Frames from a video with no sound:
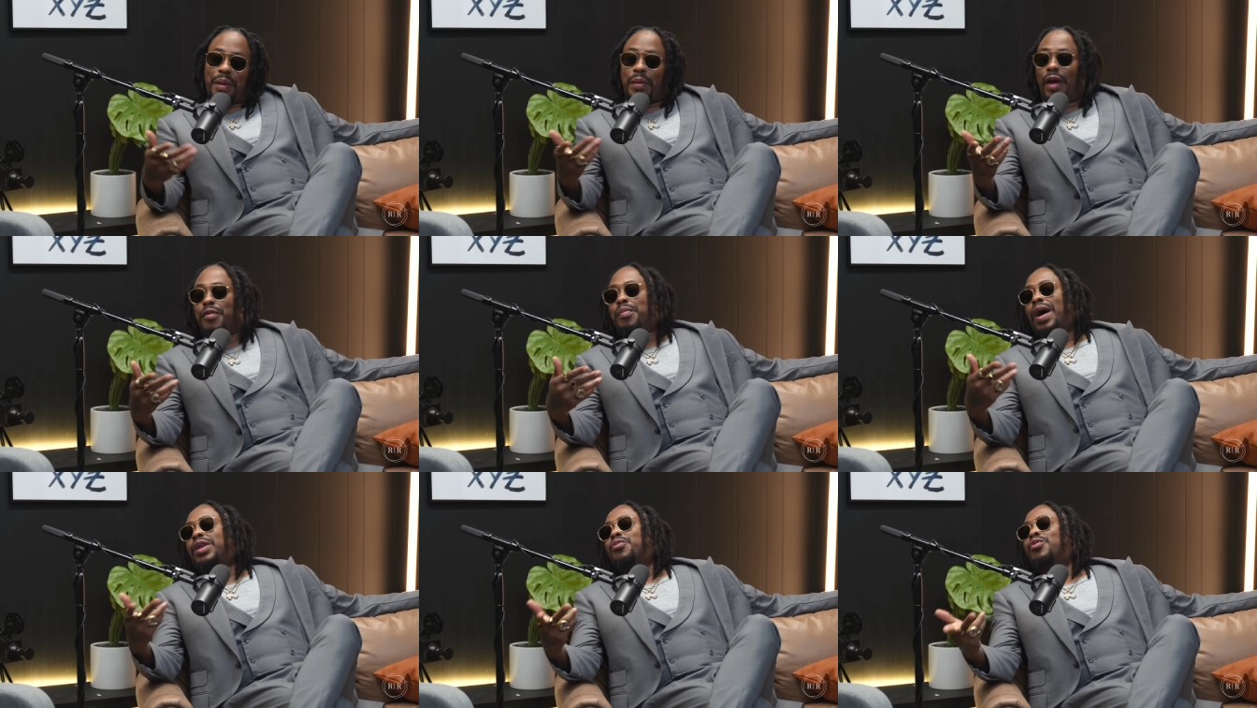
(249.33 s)

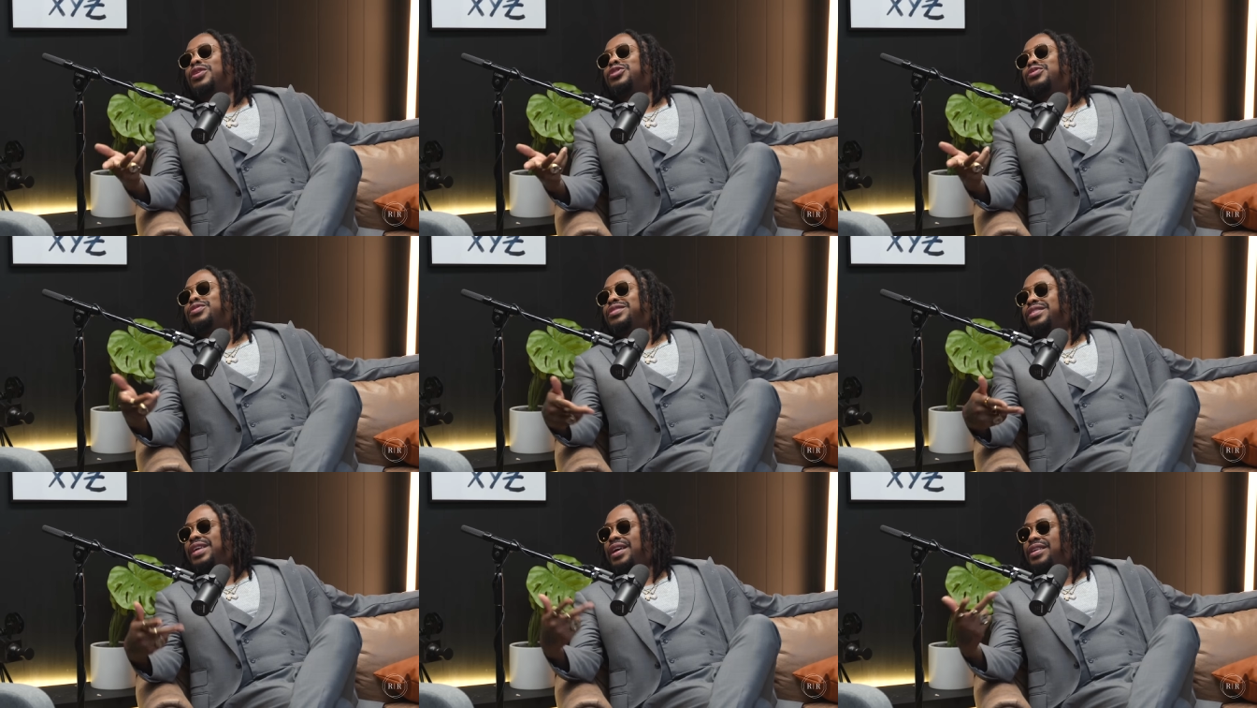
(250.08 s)
everybody wants you
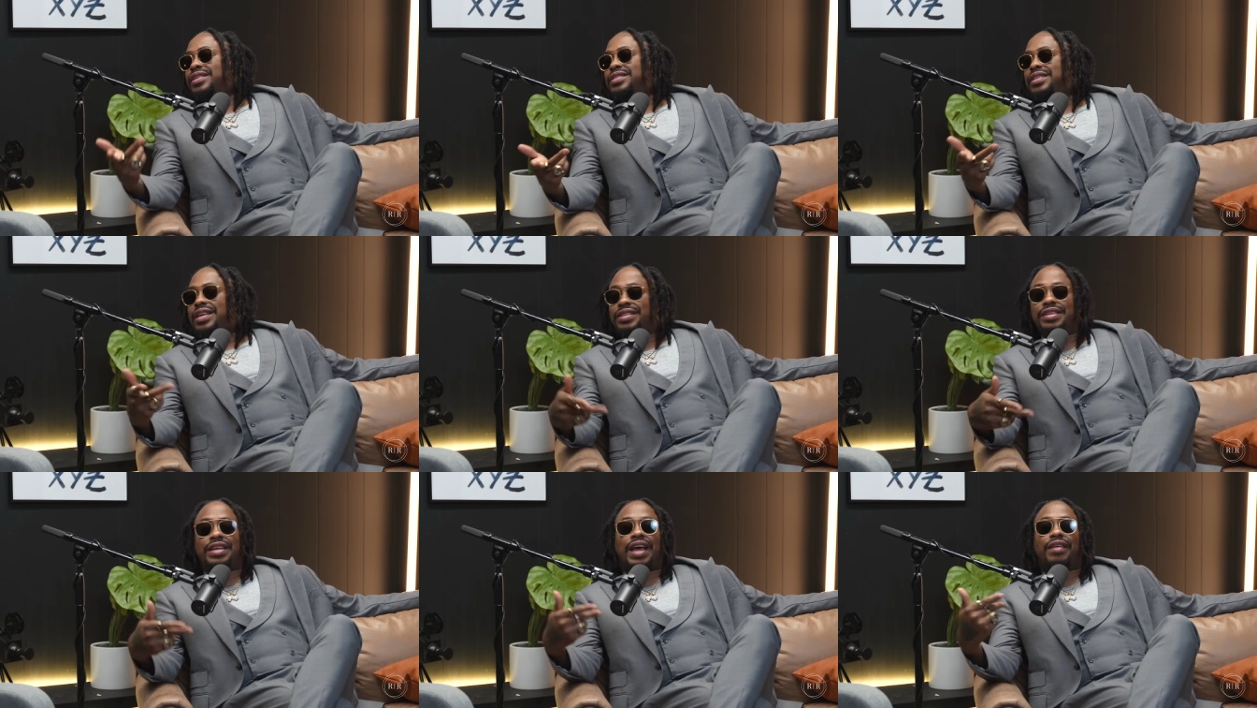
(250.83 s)
until they
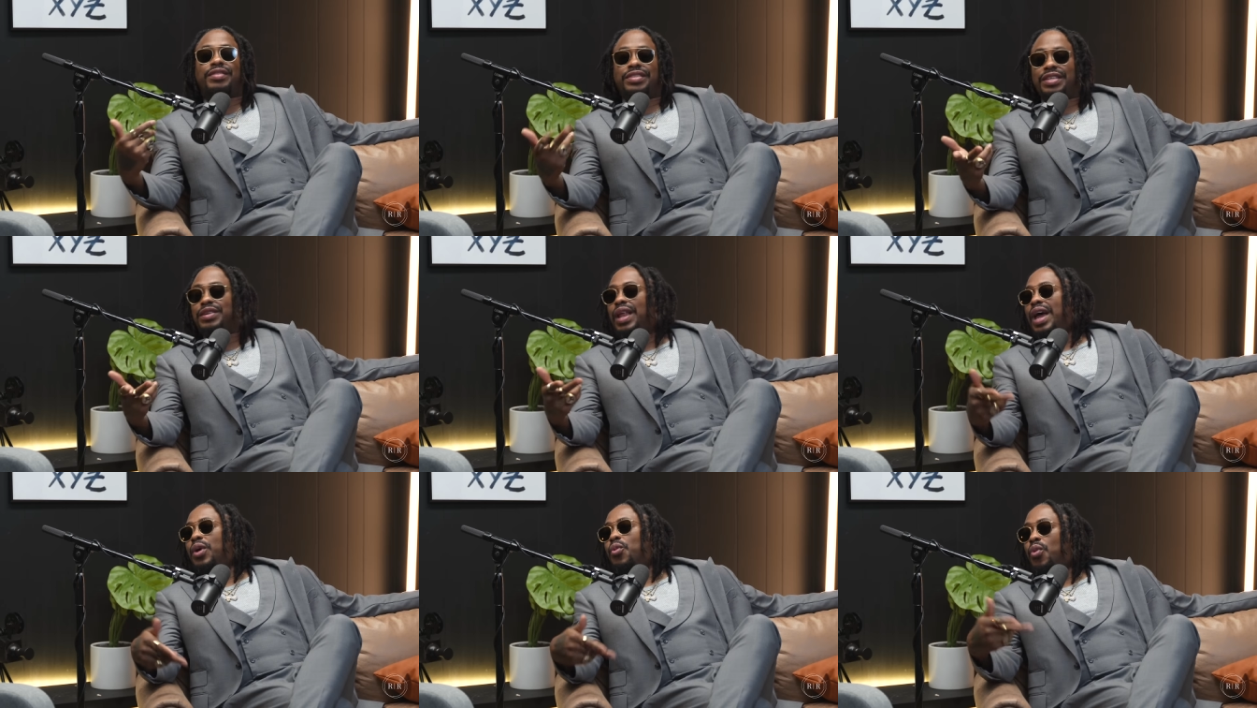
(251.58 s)
have to see
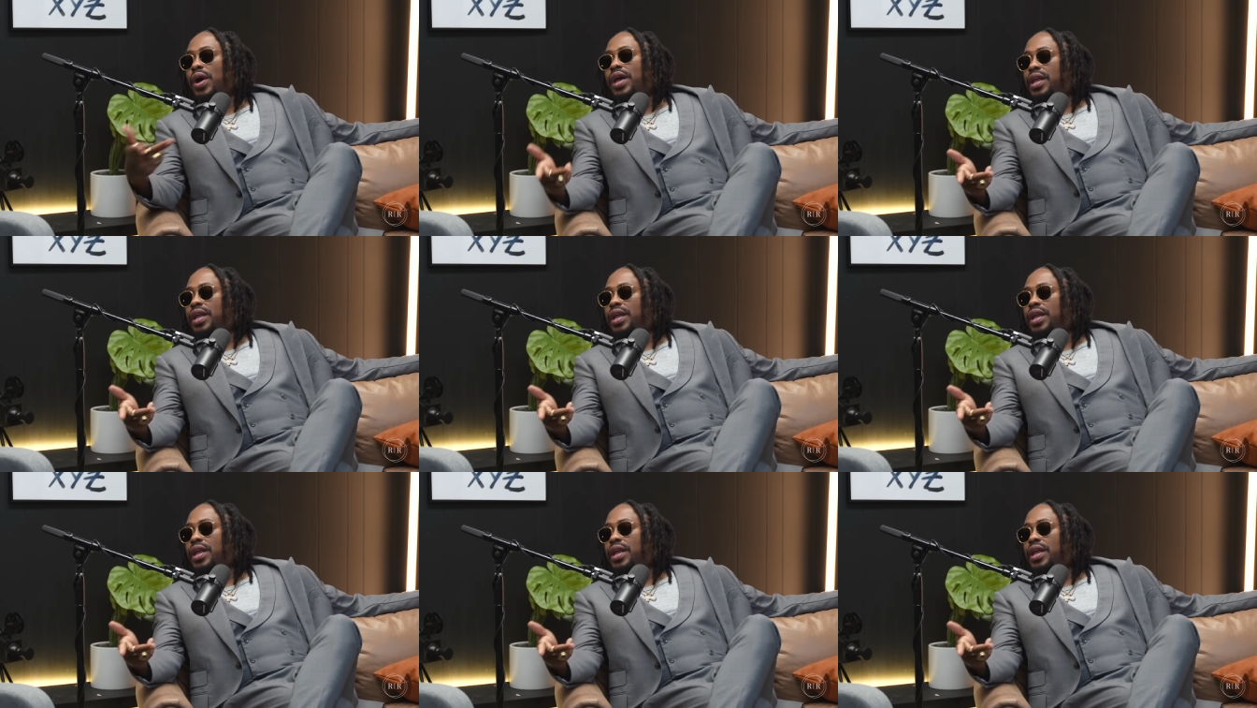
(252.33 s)
like what